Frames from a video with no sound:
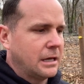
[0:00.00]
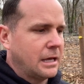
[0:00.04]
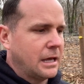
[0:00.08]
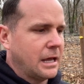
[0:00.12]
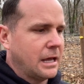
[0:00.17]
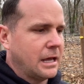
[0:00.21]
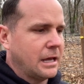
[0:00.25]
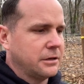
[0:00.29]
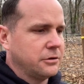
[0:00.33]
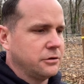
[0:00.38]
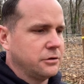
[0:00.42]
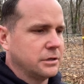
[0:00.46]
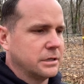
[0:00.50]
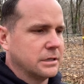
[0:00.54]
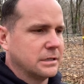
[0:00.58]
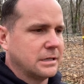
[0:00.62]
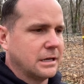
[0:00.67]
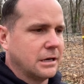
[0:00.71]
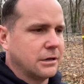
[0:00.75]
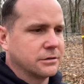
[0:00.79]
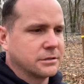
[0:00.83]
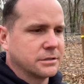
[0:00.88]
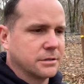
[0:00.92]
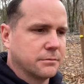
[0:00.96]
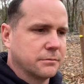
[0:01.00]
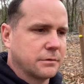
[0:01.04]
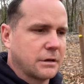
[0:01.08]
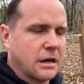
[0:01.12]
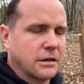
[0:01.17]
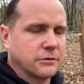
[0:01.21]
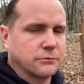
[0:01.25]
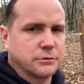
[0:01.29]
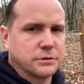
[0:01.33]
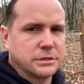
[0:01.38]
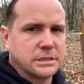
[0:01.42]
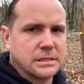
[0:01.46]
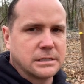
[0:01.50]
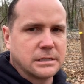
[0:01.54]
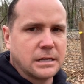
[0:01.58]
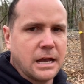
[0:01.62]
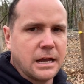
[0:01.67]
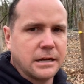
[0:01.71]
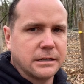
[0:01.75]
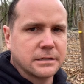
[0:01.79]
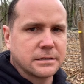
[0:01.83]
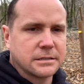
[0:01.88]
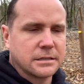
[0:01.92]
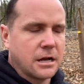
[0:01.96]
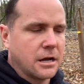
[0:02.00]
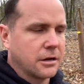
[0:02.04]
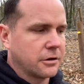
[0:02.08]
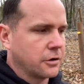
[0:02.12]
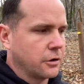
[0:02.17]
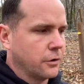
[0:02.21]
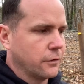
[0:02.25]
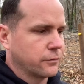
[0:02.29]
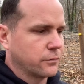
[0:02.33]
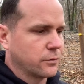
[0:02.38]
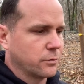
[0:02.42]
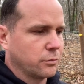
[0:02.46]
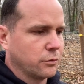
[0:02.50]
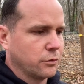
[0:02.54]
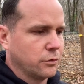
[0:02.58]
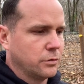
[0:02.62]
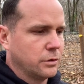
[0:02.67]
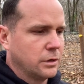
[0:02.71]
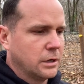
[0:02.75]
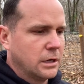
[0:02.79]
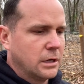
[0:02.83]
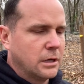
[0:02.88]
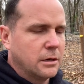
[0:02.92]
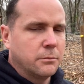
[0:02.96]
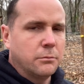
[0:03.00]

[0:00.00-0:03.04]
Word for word: And you can tell sometimes when she's laying, it's not comfortable.